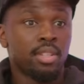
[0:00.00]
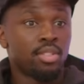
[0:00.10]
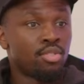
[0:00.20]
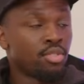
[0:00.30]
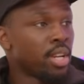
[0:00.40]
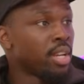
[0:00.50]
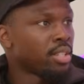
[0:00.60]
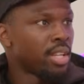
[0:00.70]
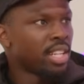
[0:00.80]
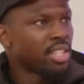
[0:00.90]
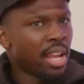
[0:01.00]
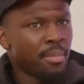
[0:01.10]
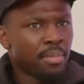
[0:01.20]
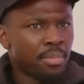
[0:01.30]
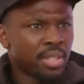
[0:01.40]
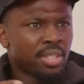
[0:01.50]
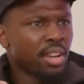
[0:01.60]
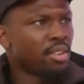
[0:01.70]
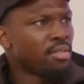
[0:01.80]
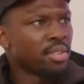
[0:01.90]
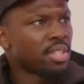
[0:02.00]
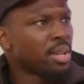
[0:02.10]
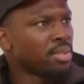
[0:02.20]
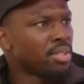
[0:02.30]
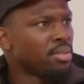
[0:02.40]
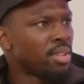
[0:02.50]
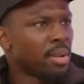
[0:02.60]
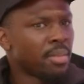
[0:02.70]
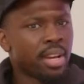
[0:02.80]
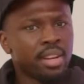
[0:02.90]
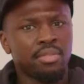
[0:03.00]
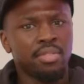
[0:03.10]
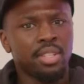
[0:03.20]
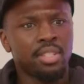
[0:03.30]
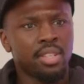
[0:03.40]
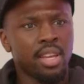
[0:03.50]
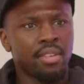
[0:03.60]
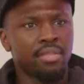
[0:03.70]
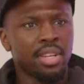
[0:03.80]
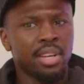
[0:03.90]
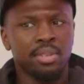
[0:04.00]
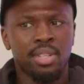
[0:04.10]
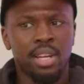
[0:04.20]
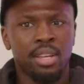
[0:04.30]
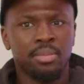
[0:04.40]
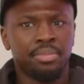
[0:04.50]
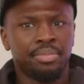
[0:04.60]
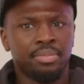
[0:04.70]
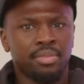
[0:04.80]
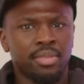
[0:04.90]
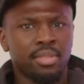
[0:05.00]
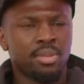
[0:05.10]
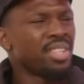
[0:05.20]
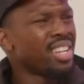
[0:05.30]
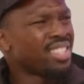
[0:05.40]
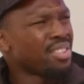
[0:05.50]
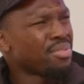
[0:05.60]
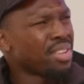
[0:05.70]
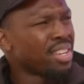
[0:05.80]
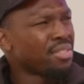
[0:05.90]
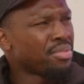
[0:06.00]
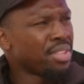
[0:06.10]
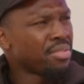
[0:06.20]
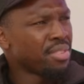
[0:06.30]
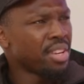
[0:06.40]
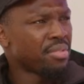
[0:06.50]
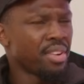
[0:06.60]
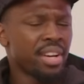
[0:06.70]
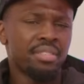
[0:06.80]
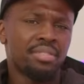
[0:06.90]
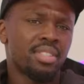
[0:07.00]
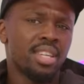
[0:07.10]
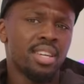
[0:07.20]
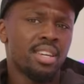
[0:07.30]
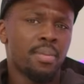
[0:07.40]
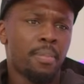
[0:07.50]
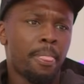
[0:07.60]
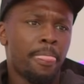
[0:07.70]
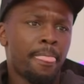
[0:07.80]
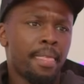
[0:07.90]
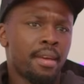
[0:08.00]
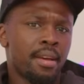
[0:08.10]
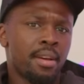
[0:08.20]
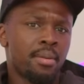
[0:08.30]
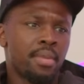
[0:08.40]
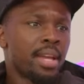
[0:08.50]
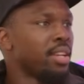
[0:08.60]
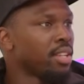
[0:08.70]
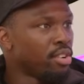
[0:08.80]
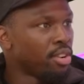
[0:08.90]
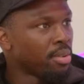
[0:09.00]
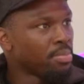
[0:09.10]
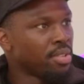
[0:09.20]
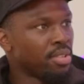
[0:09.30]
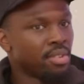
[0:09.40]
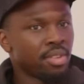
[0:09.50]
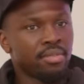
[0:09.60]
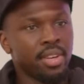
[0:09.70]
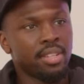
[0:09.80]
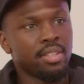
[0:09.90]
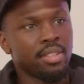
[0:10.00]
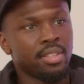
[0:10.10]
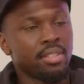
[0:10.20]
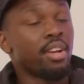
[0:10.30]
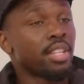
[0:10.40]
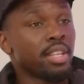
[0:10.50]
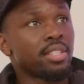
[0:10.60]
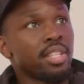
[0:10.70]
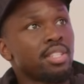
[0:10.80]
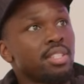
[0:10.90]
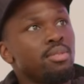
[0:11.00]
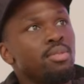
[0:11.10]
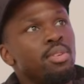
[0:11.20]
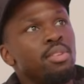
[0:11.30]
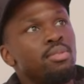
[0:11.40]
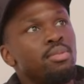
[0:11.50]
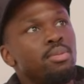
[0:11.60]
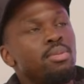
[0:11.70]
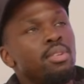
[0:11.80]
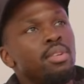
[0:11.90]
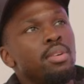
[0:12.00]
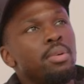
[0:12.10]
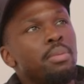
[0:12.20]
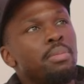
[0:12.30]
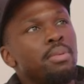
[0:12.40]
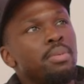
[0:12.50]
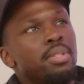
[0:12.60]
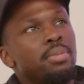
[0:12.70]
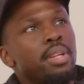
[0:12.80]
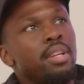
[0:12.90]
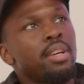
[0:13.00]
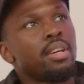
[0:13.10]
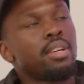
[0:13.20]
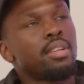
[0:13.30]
drinks like Prosecco reception, all of them kind of things there. I think that was like, what did I say, 33, 35? Yeah. And then you got, your vendors. Essentially, all in all, probably spent like